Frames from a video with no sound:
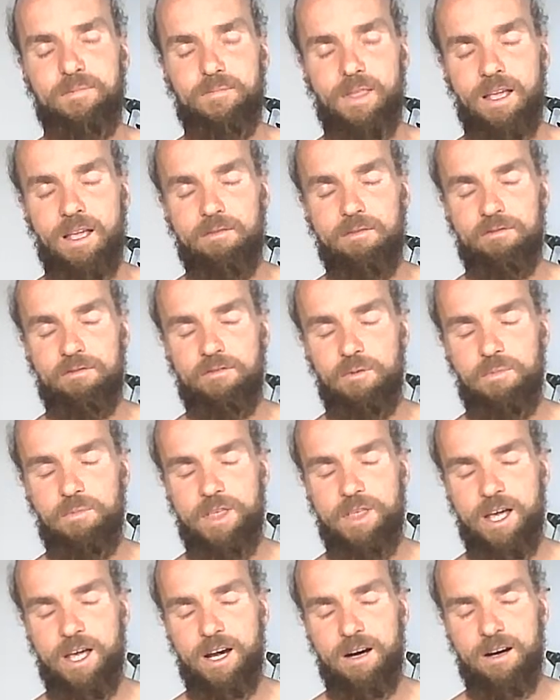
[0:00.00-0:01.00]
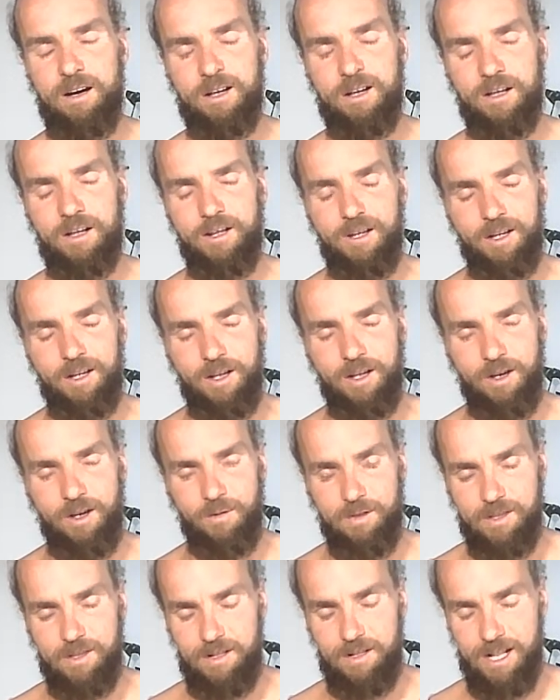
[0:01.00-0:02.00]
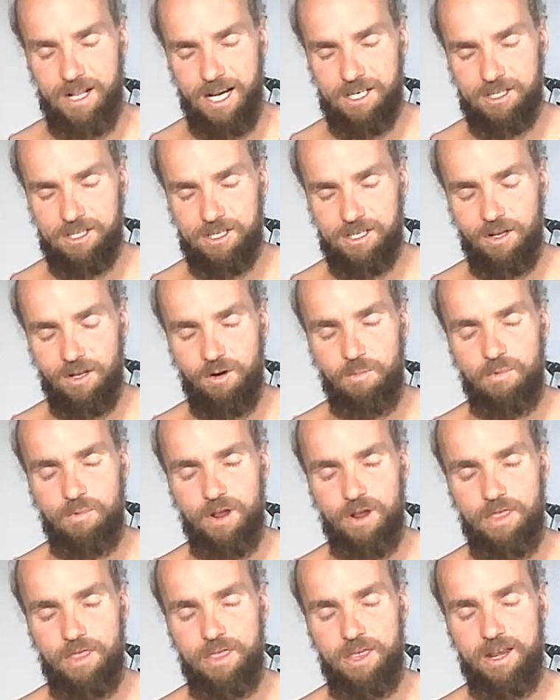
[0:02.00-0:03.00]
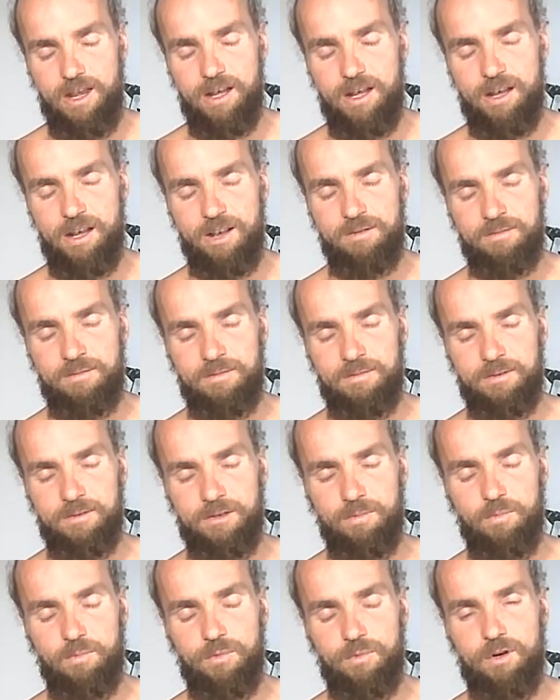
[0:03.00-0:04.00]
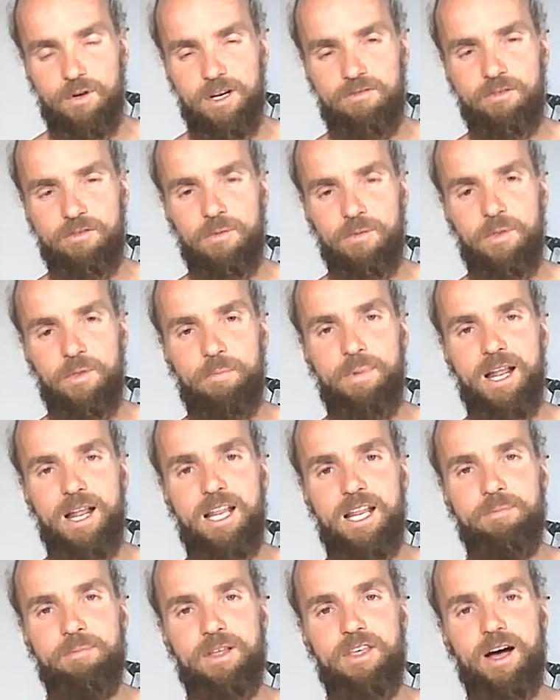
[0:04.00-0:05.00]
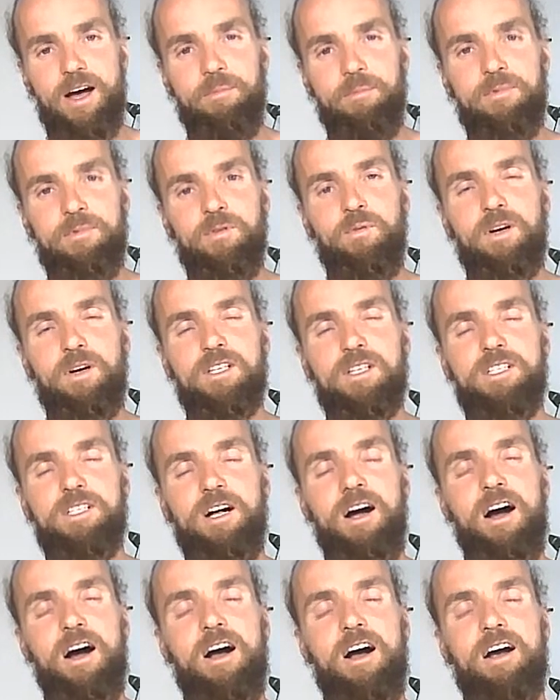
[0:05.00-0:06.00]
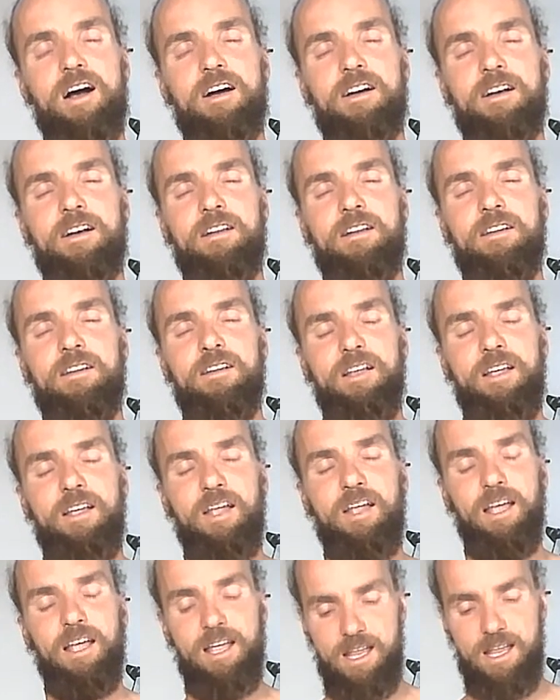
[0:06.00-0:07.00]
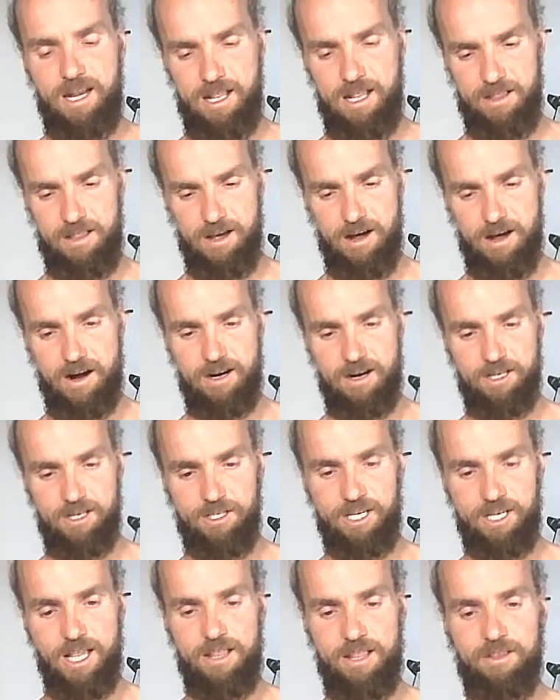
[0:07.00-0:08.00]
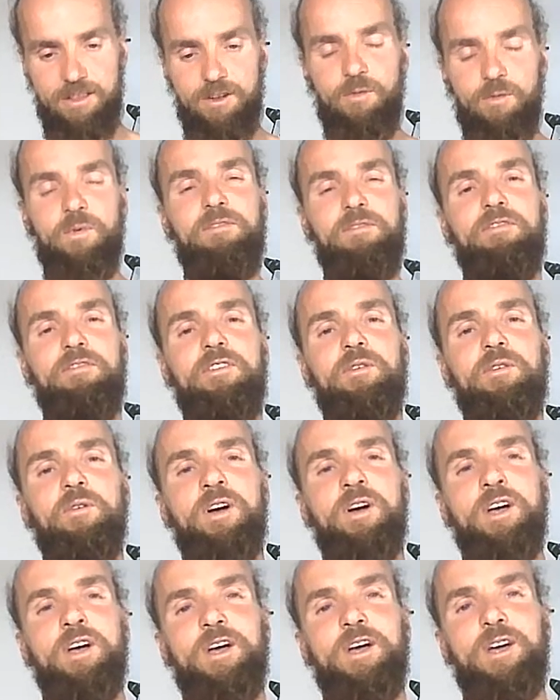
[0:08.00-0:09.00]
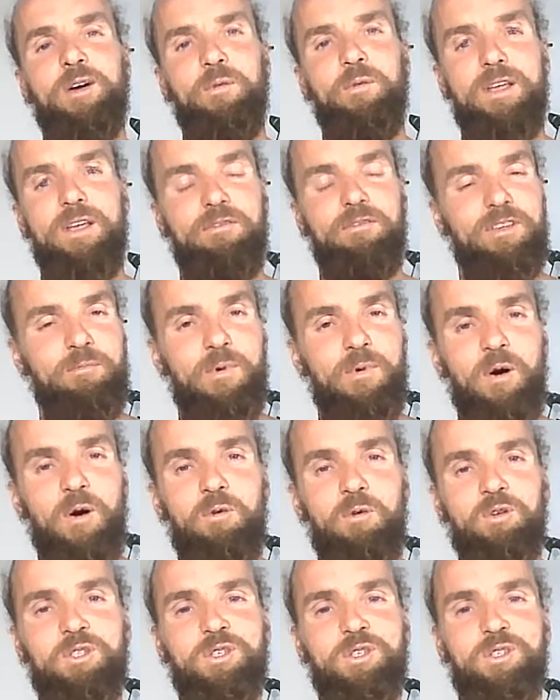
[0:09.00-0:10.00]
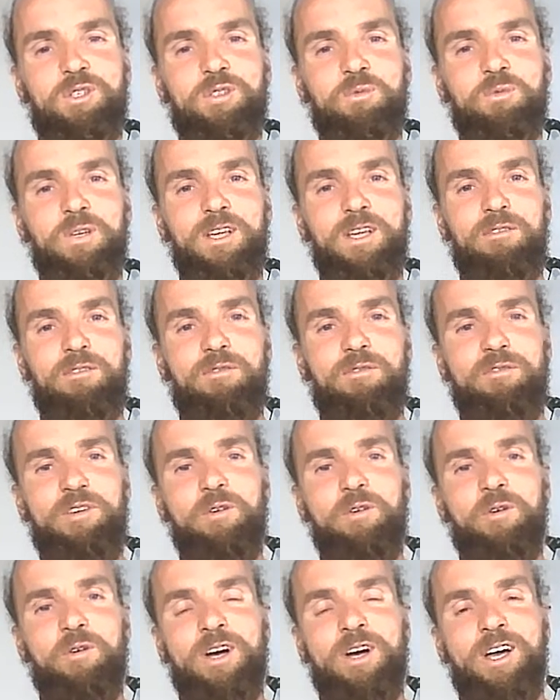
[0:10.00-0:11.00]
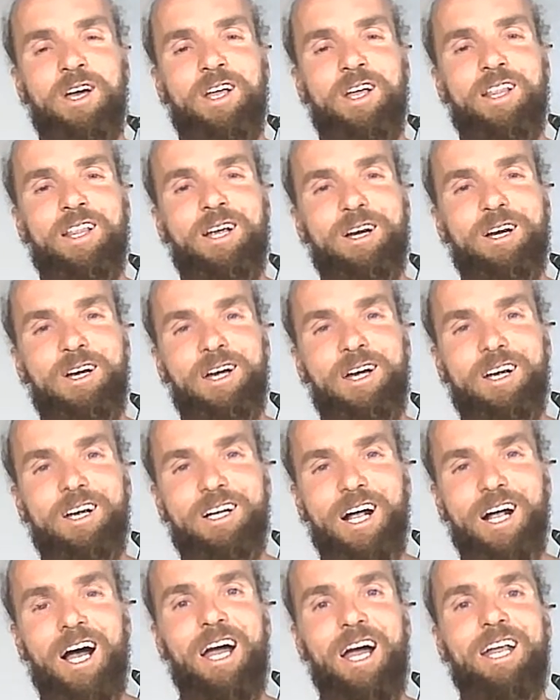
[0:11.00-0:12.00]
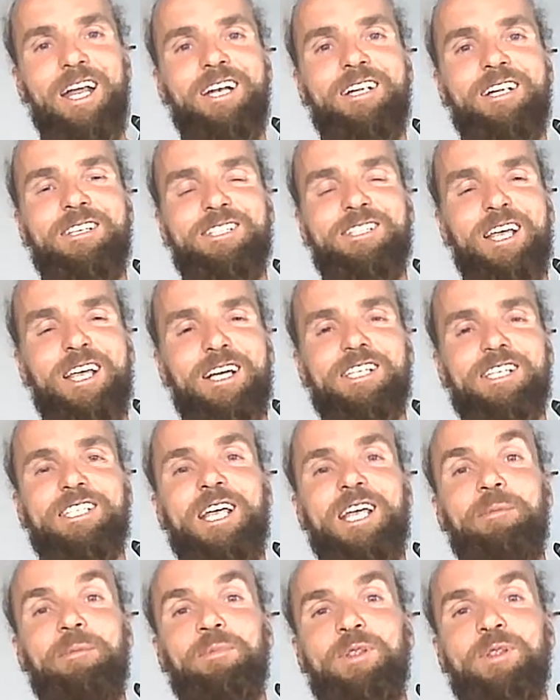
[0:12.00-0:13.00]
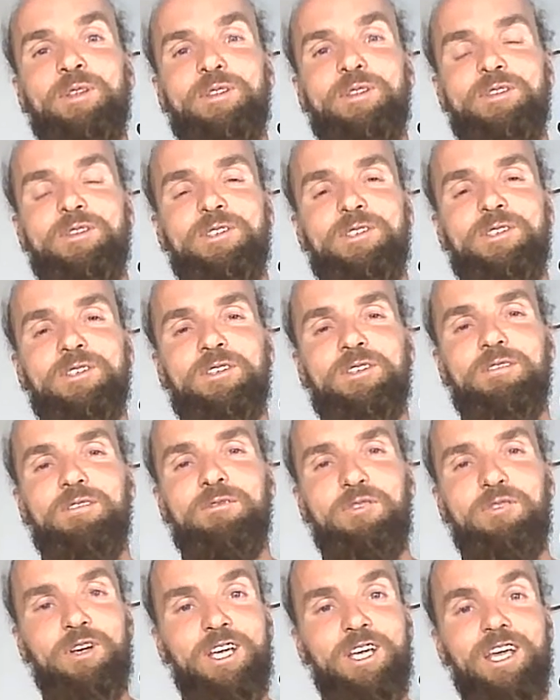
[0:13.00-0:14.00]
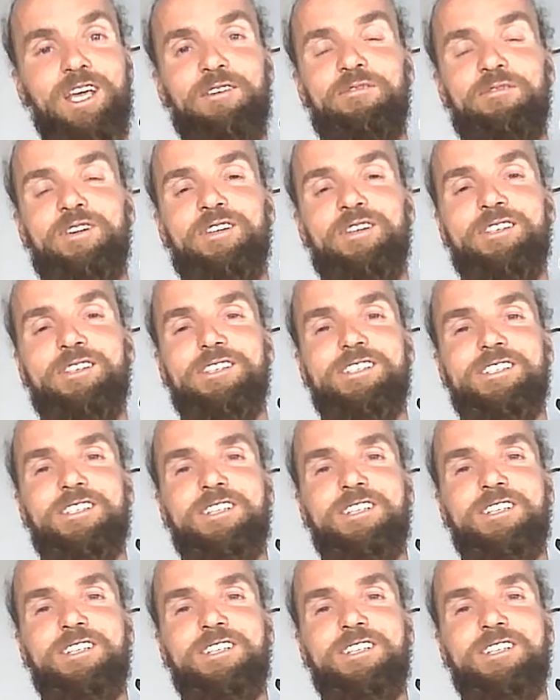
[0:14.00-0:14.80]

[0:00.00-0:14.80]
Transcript: And from there, with the next slow breath in, you breathe from the belly, but up towards the heart. And at the heart center, we have emotions. We can feel their kindness, acceptance, forgiveness.